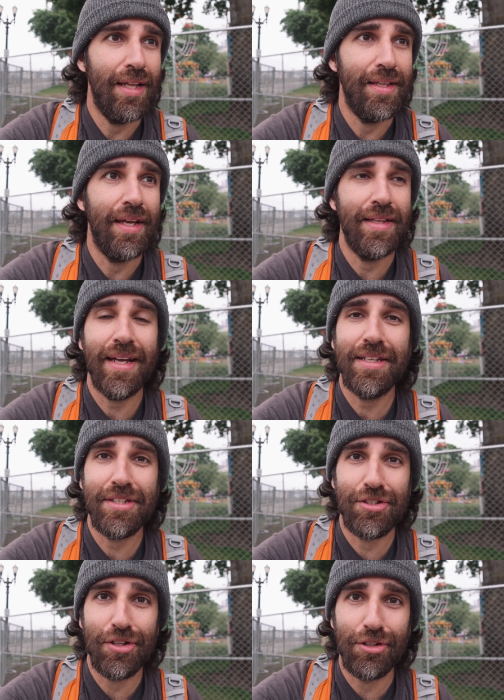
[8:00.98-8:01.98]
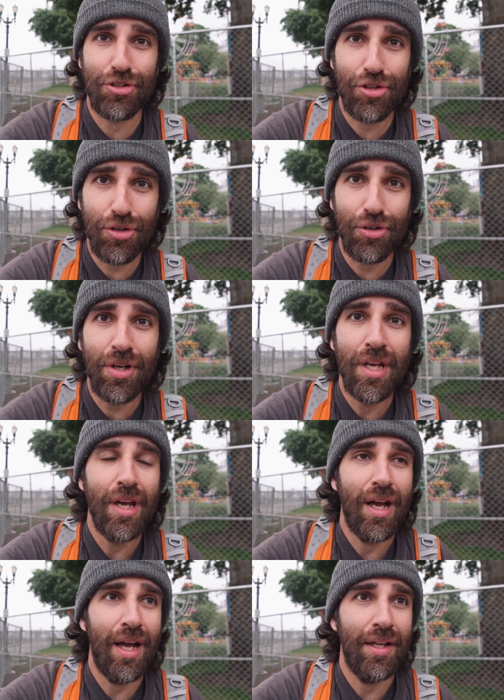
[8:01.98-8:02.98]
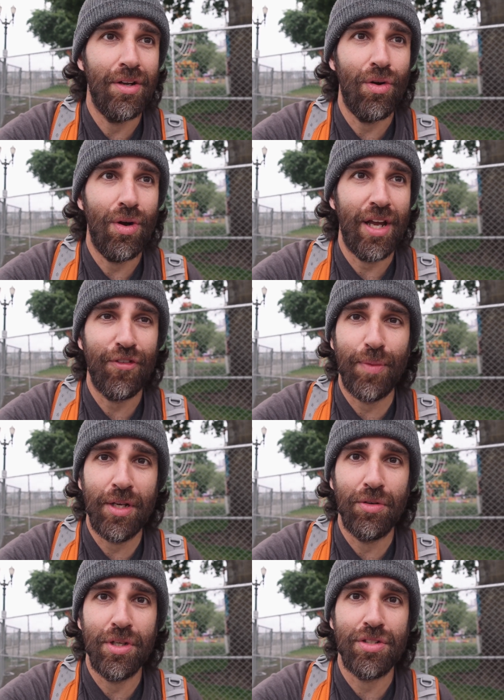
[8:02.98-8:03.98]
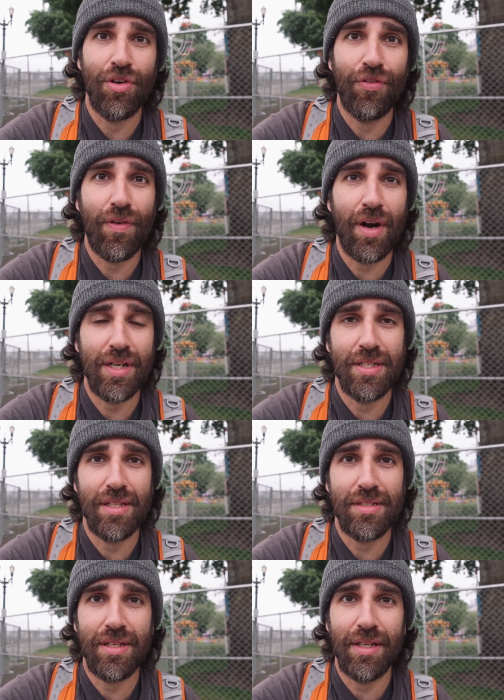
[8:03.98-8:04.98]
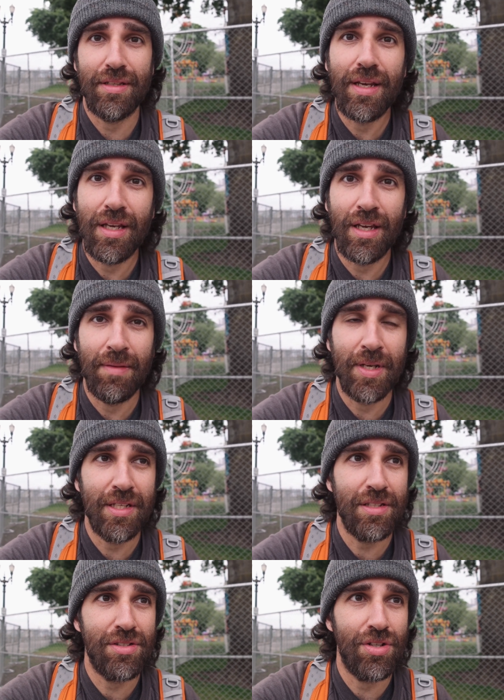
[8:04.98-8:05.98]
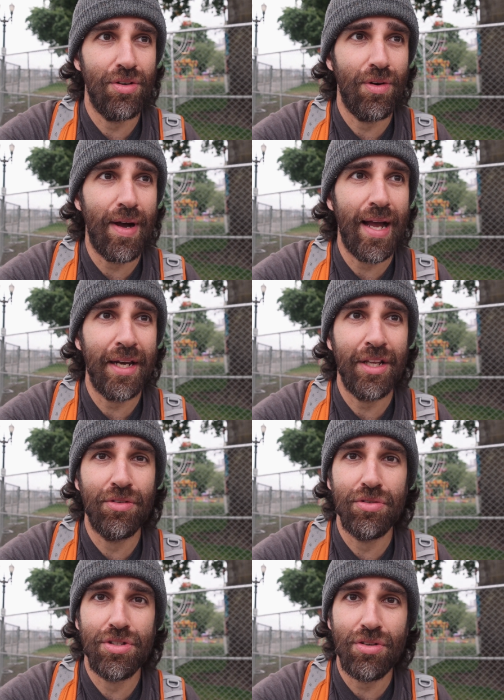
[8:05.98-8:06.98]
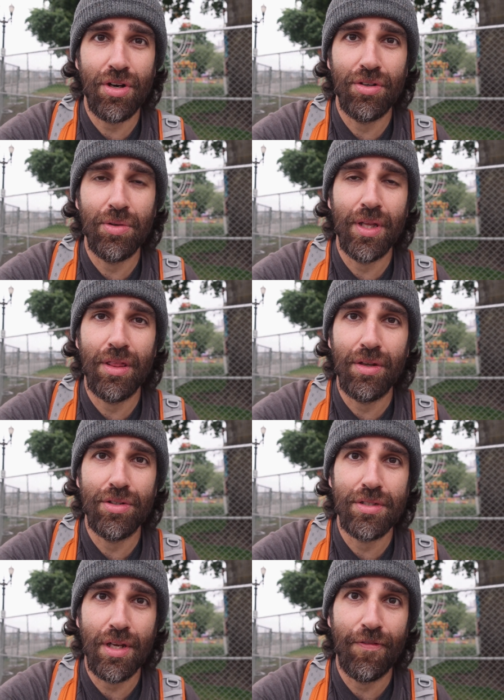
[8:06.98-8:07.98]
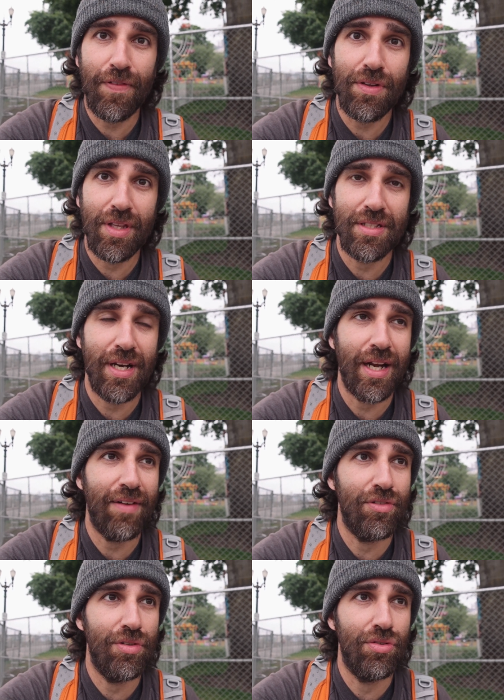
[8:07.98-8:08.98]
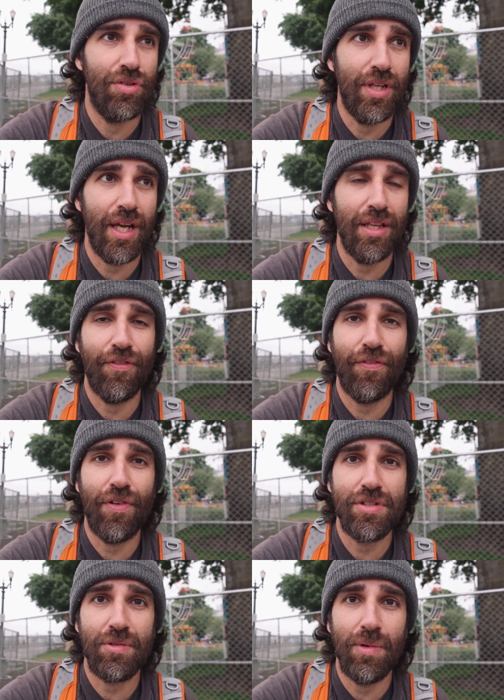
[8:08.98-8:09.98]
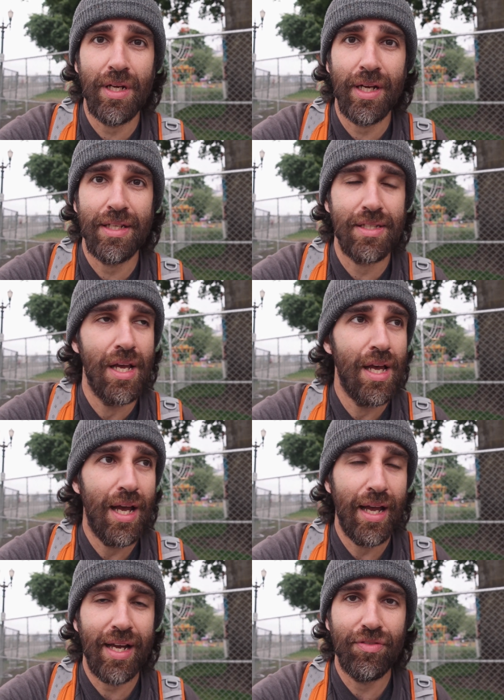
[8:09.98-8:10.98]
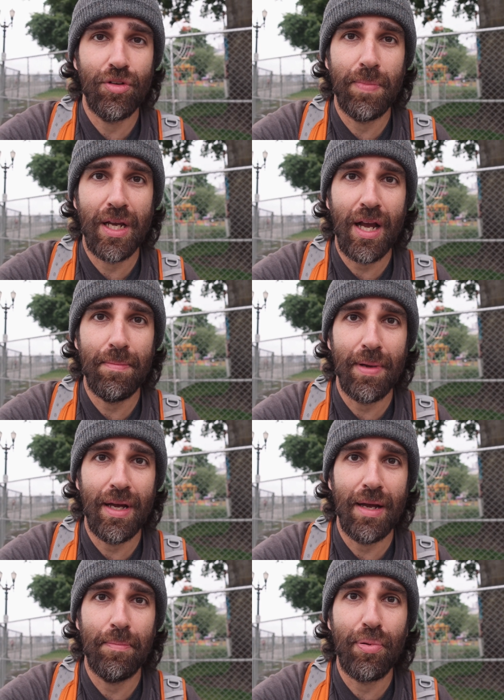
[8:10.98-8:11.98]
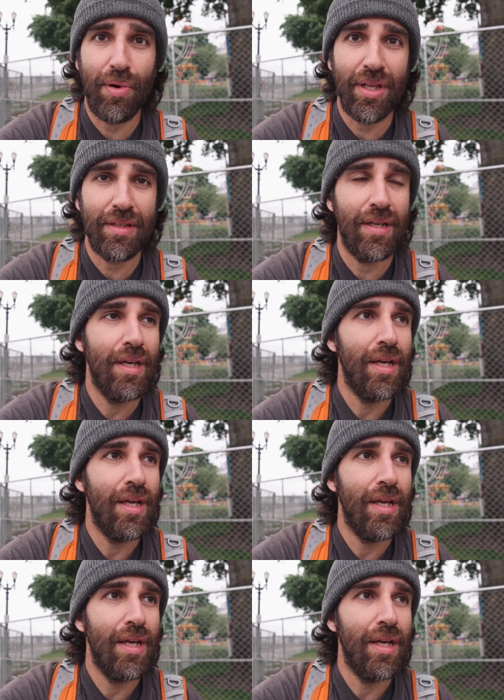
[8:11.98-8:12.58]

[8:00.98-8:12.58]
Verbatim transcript: and that is still true and all I've been doing so far is just uh, taking images so I need to start doing those uh, few things that I have to do today. The first one is I have to pick up a print